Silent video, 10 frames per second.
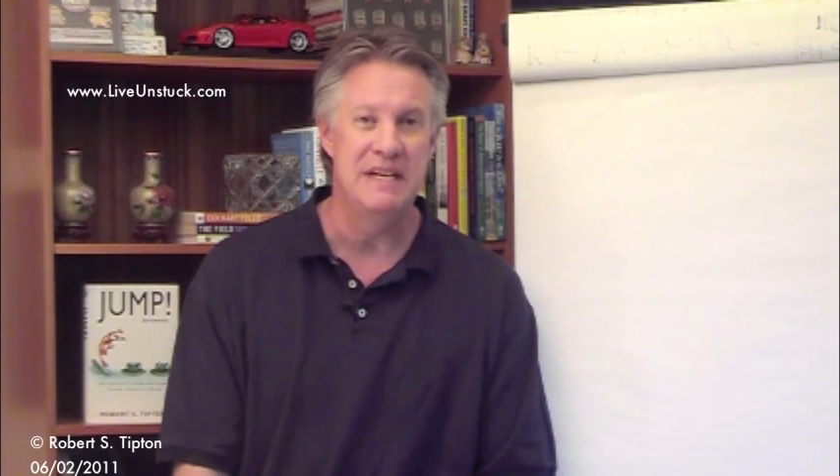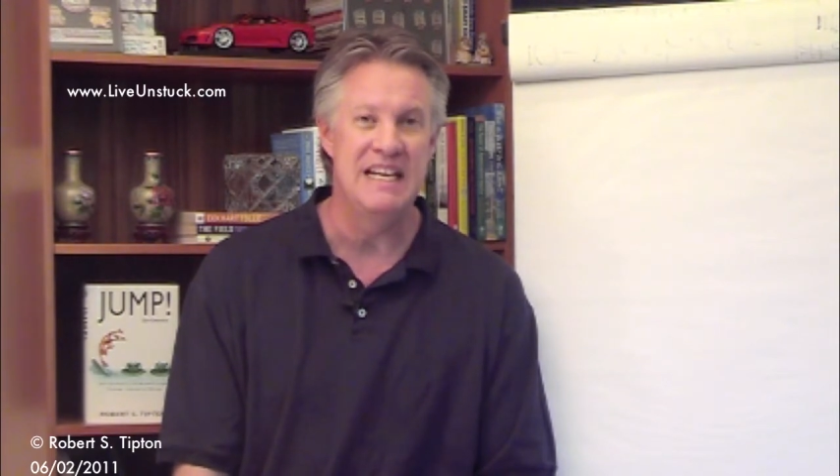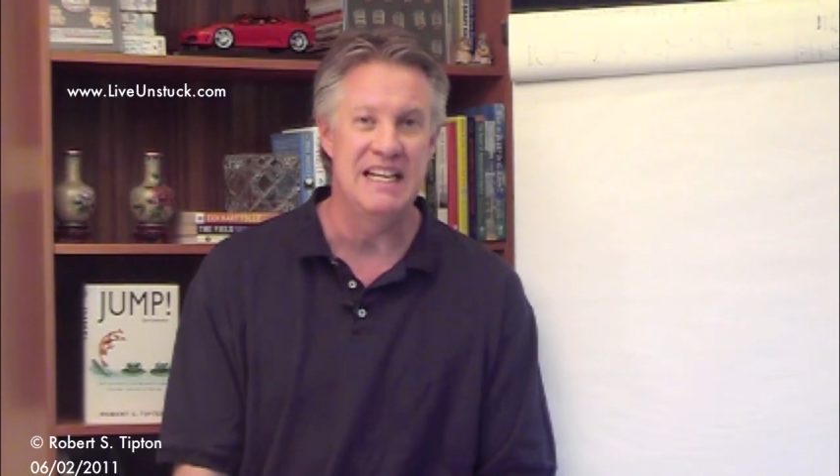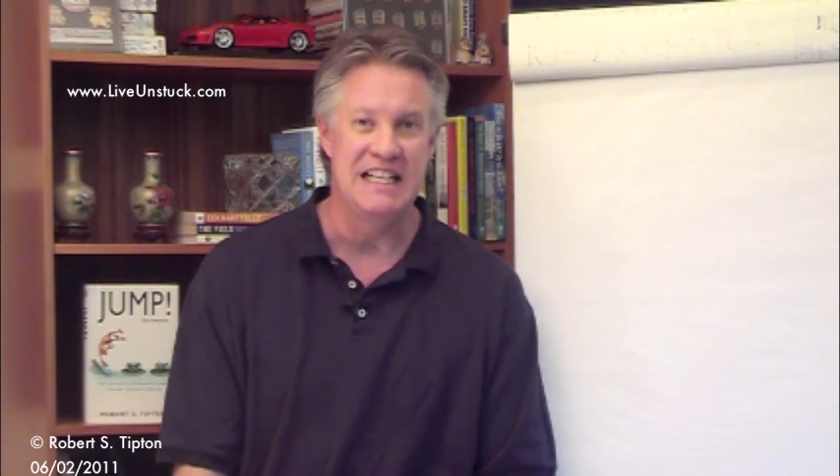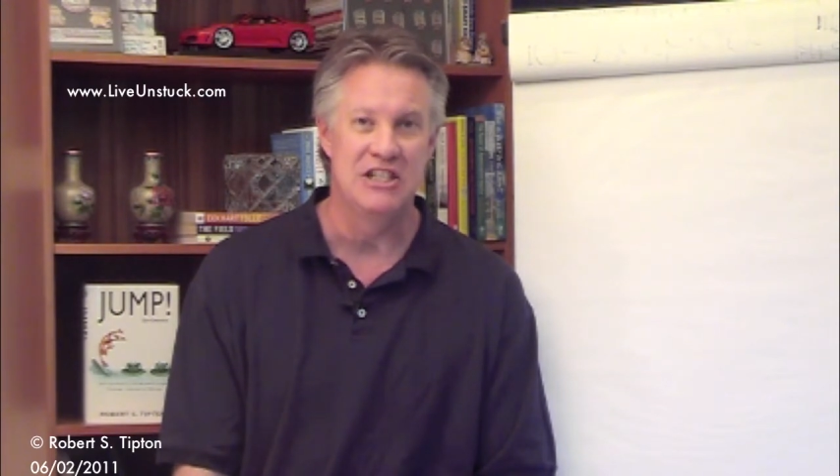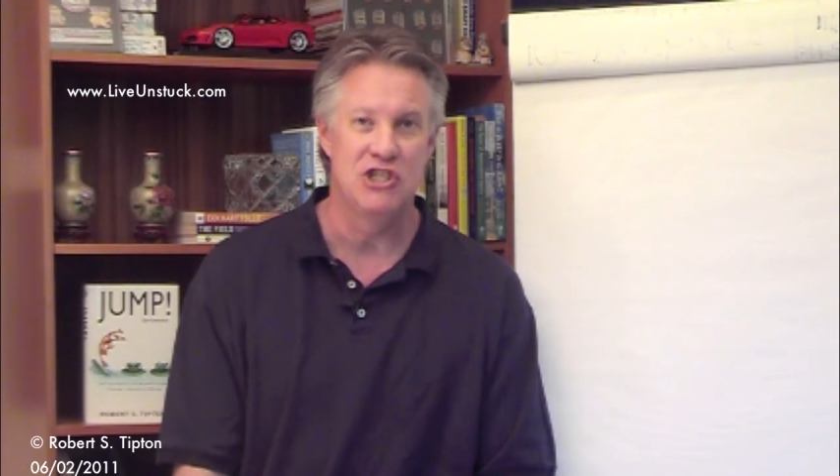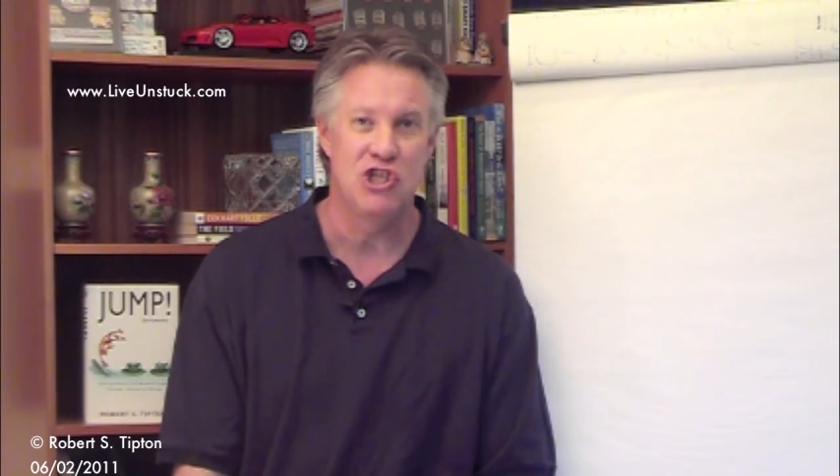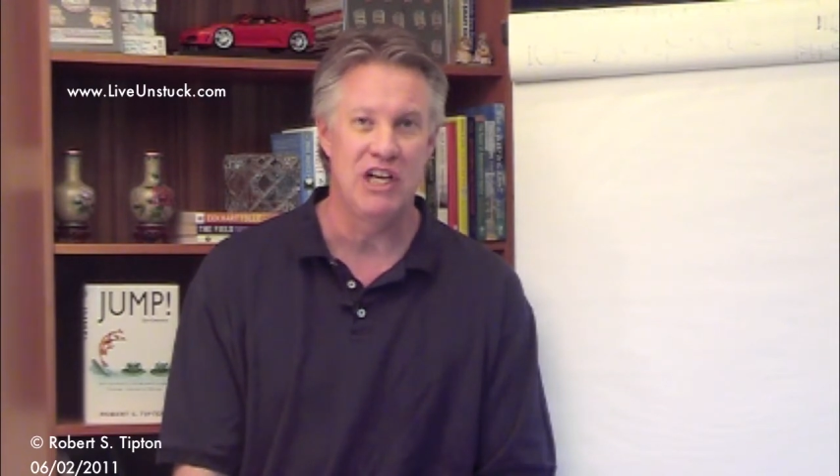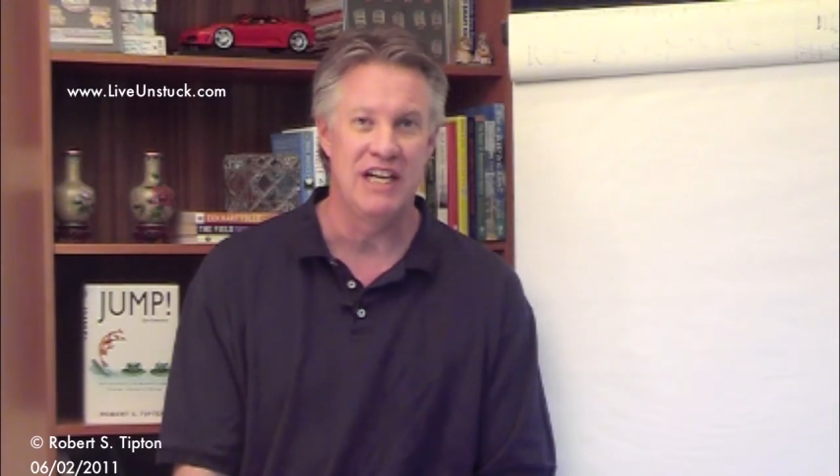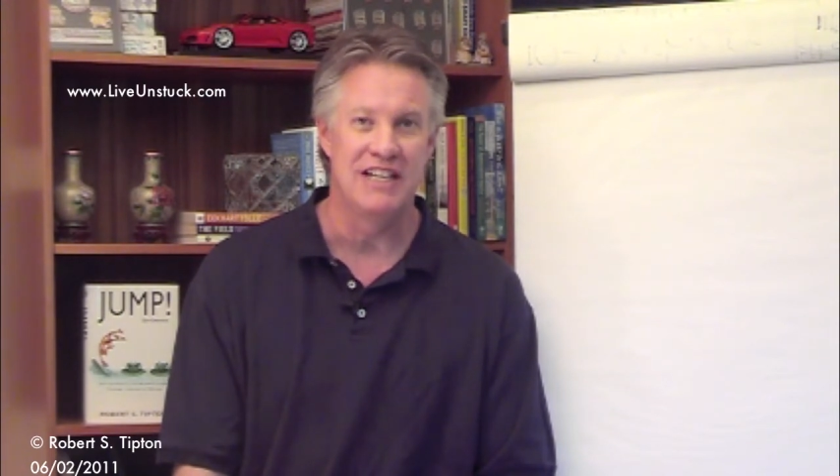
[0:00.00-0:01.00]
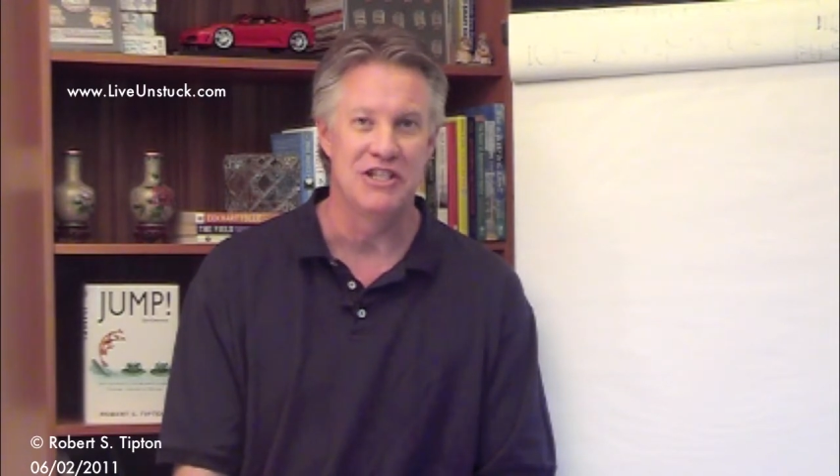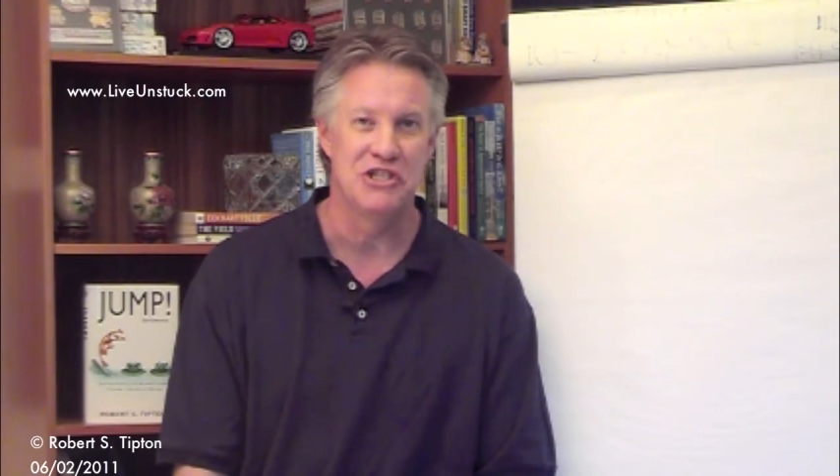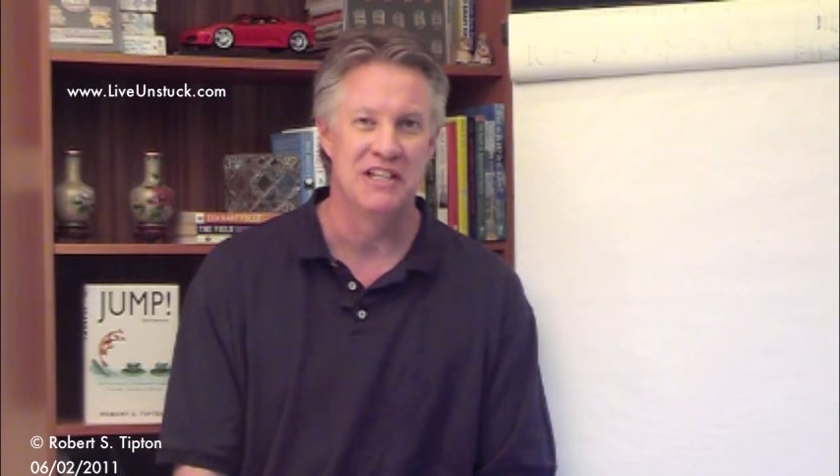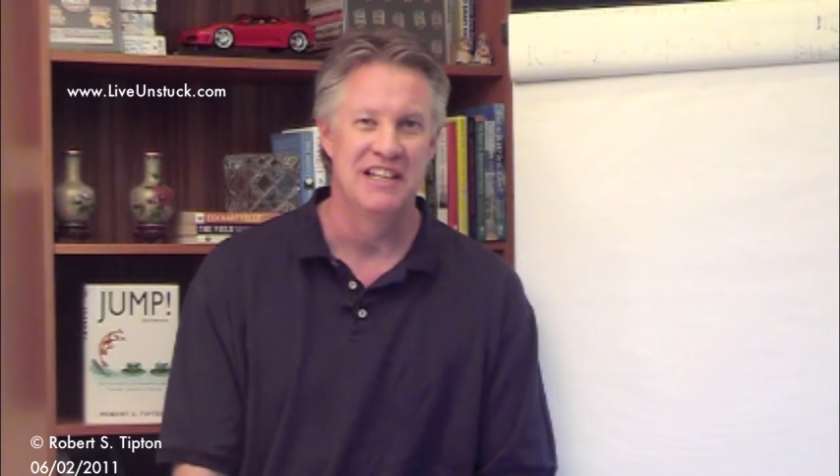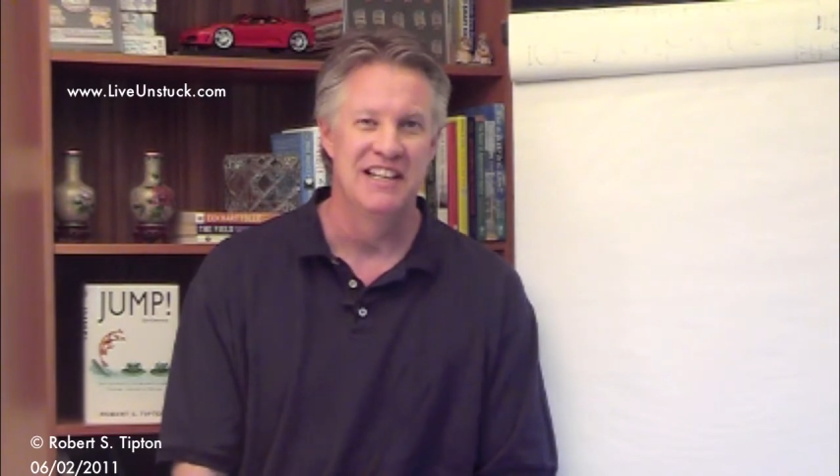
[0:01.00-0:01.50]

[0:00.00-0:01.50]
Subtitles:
being changed.